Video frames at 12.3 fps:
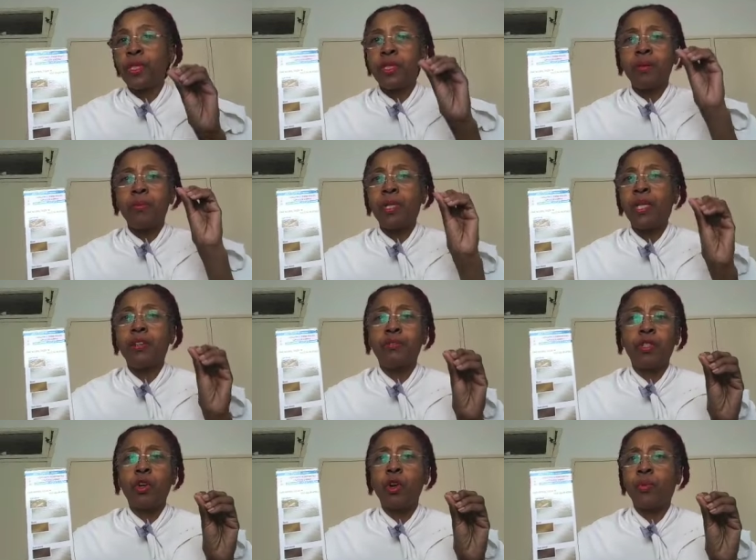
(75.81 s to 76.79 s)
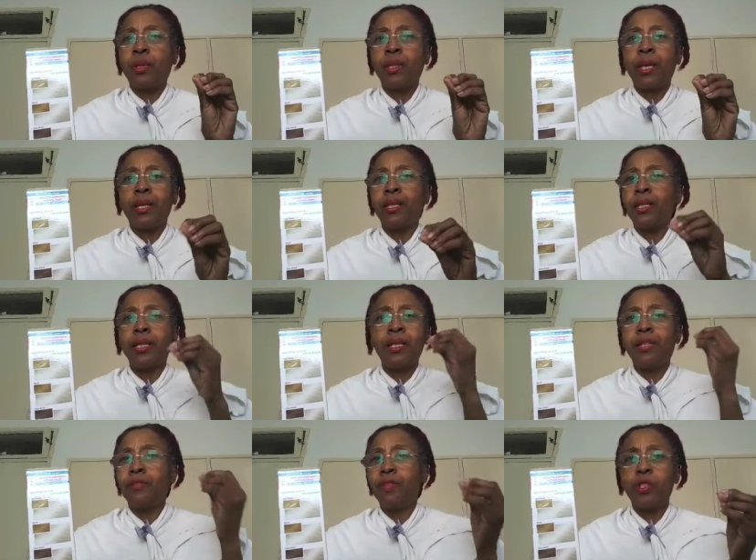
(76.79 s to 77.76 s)
Somebody left a comment that it didn't
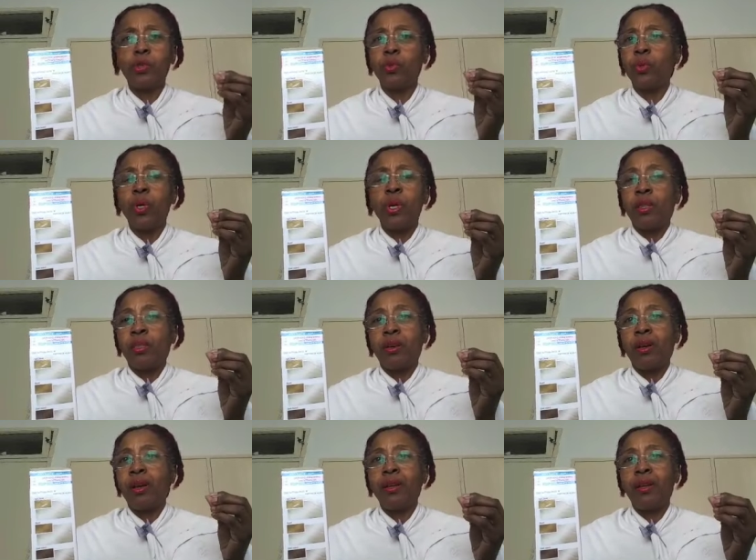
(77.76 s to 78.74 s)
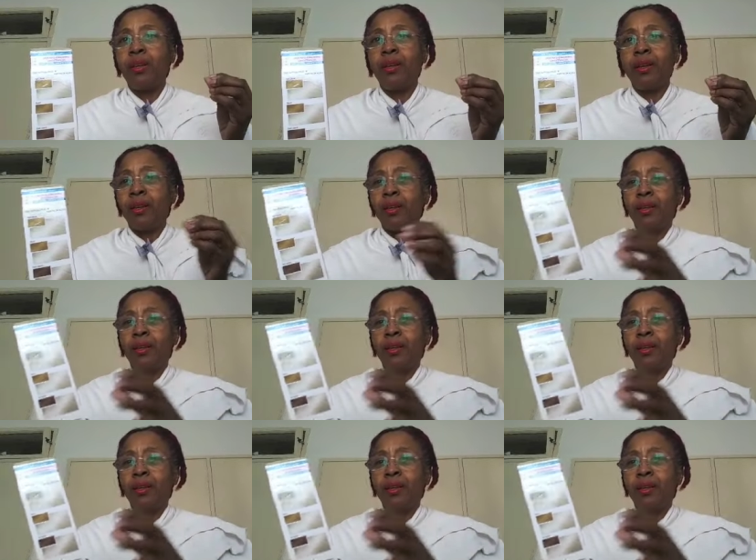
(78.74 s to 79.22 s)
lift it to a color.